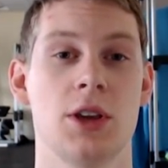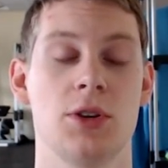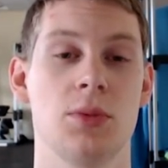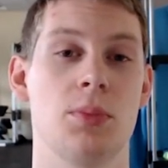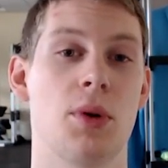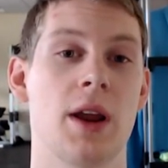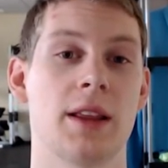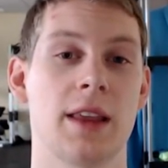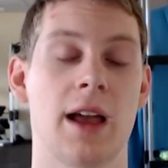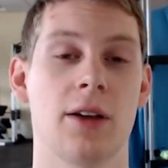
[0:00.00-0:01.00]
you
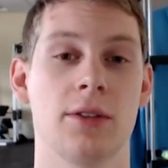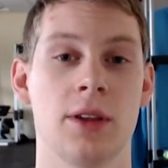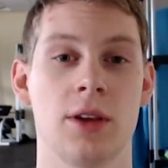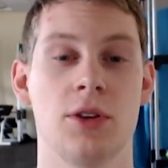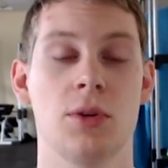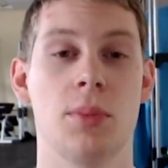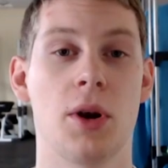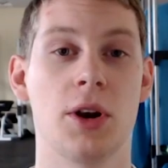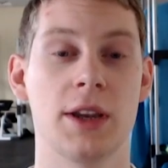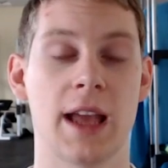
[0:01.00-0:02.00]
break down, you
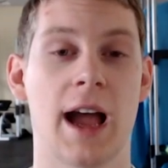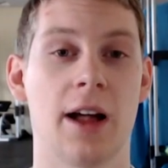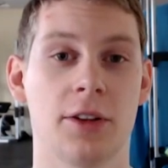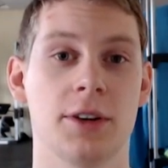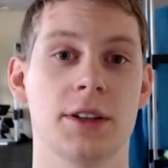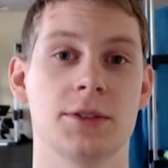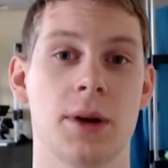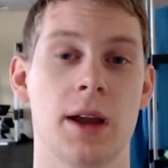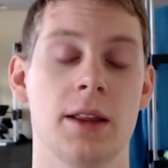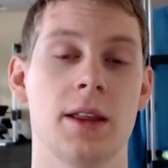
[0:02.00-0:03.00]
burn calories,
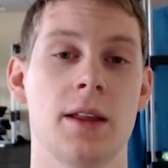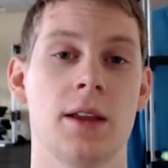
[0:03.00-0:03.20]
right?